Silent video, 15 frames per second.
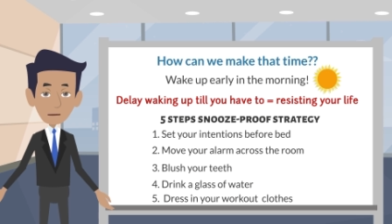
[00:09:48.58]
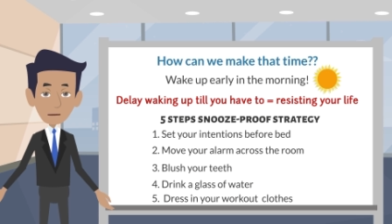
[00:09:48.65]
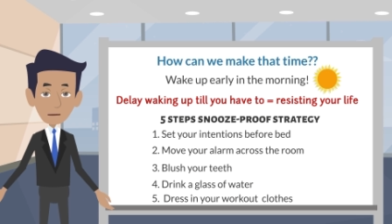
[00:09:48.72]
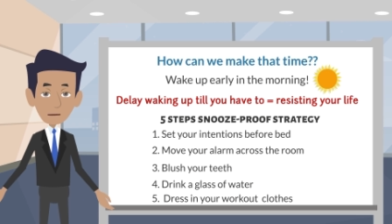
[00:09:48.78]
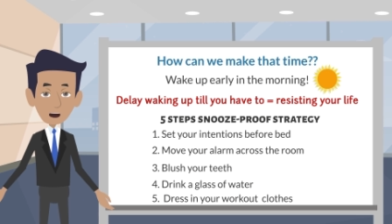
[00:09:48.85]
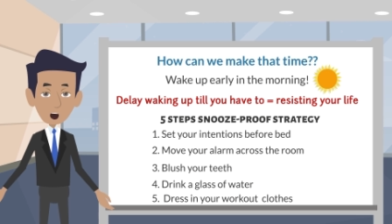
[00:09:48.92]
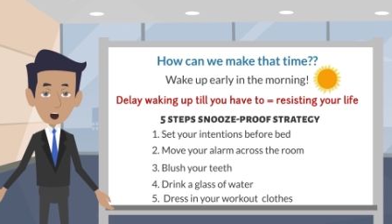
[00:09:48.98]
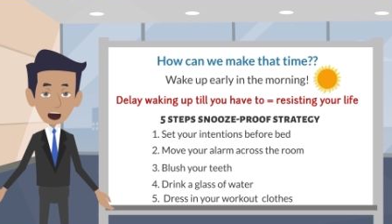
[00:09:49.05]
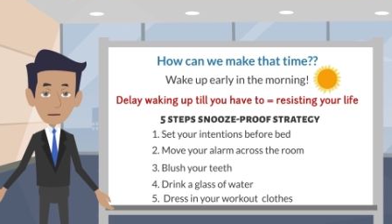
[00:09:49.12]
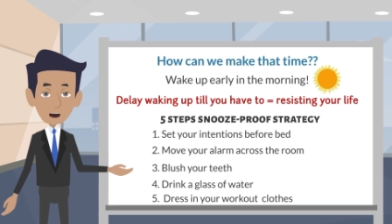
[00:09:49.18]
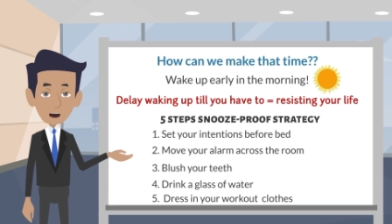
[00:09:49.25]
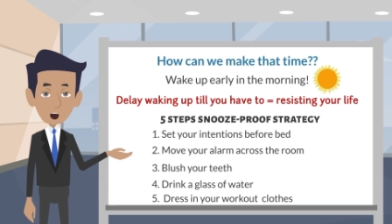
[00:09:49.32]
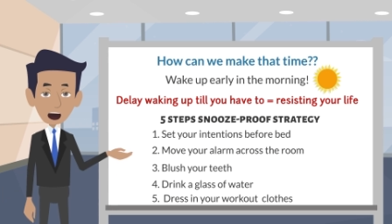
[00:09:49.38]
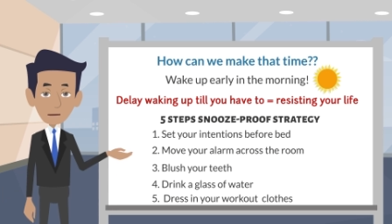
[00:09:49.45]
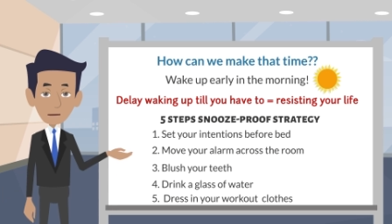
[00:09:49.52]
not going to
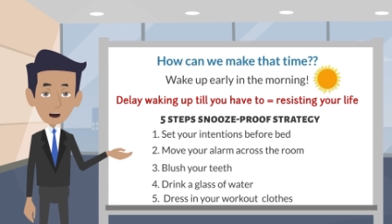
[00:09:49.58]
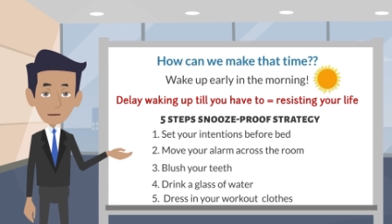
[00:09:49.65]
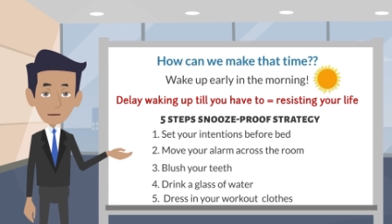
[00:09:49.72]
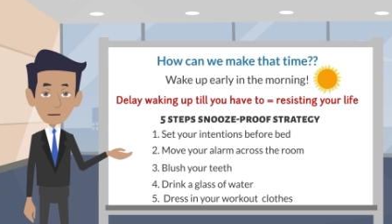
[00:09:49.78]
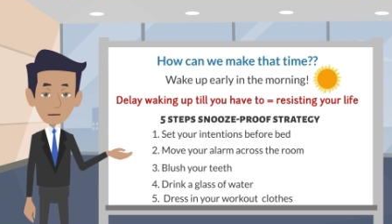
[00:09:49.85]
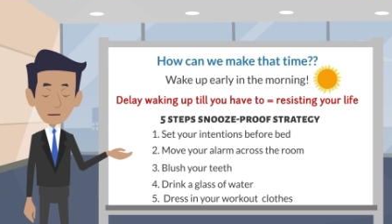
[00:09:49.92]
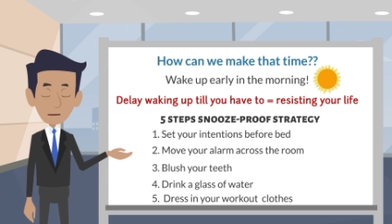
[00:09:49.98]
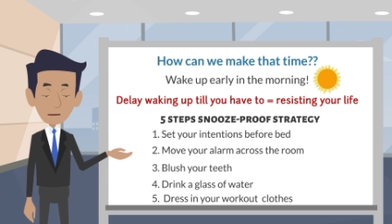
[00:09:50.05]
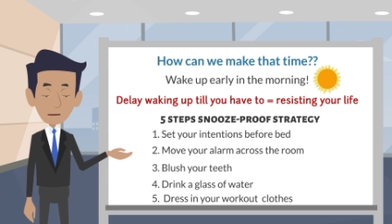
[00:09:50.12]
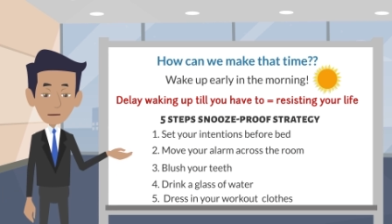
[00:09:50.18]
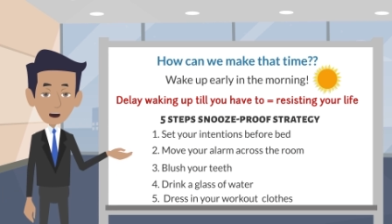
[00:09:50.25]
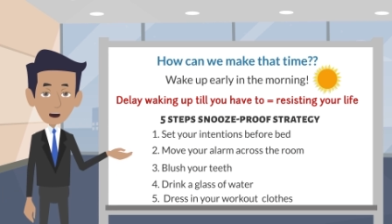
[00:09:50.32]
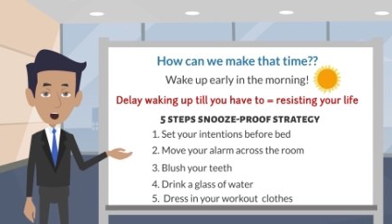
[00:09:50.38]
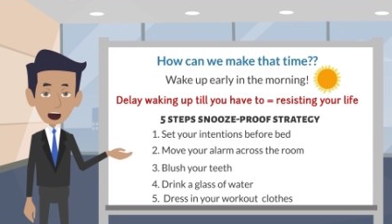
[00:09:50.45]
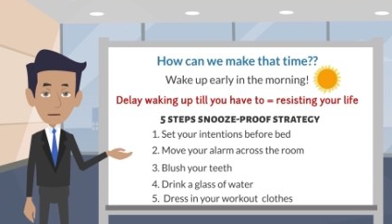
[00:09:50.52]
dig into details,
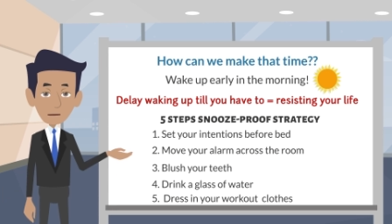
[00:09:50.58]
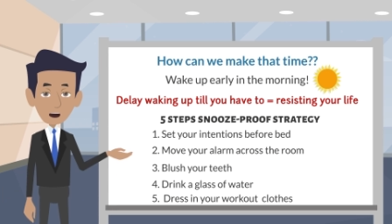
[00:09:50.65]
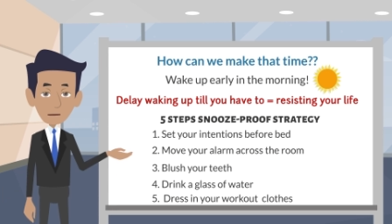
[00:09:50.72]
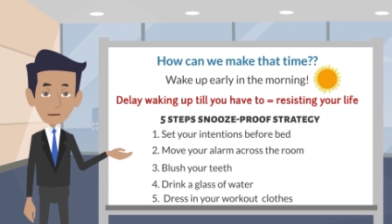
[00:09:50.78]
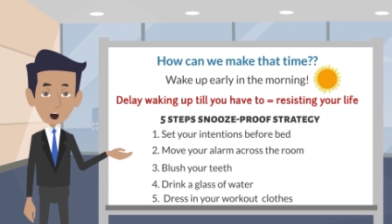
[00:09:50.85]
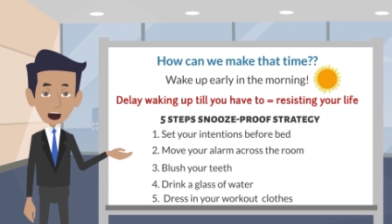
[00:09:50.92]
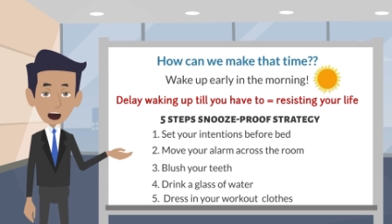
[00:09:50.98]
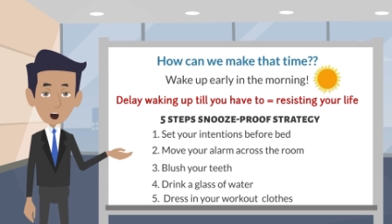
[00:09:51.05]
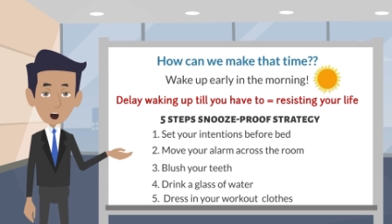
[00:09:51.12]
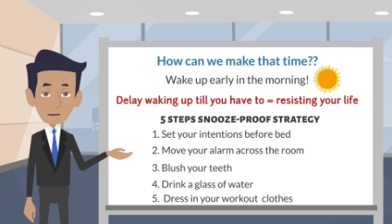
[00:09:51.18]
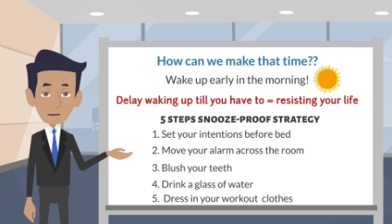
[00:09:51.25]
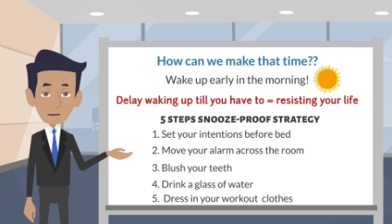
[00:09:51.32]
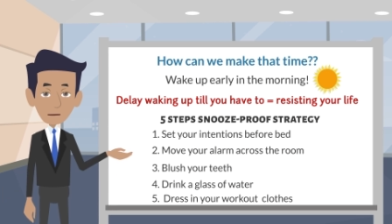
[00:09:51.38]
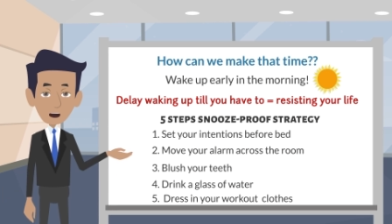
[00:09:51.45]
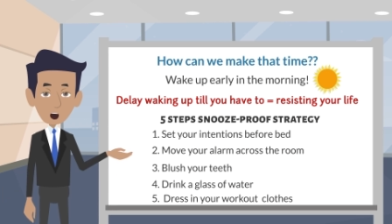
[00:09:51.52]
but taking these
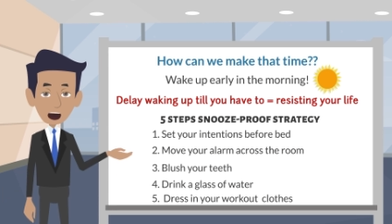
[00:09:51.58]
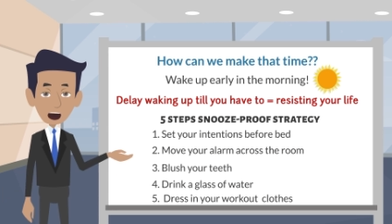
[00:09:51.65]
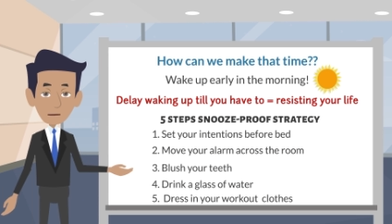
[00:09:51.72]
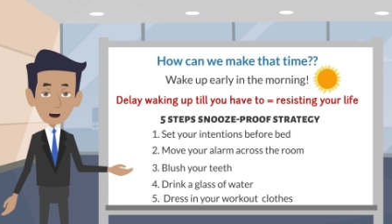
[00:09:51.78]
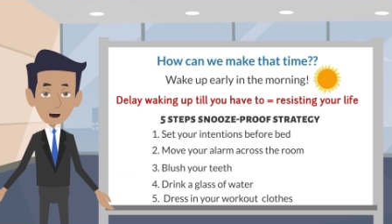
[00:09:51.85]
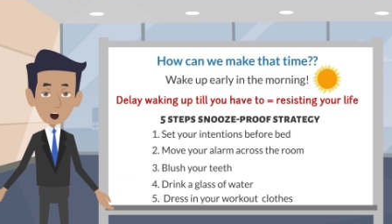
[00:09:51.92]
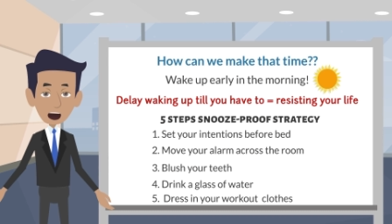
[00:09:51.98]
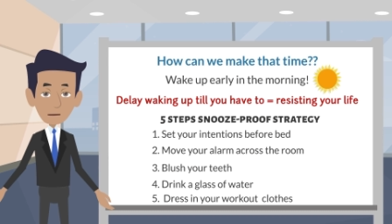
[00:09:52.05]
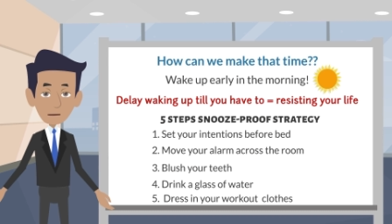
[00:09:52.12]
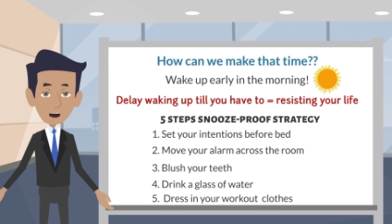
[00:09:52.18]
five steps will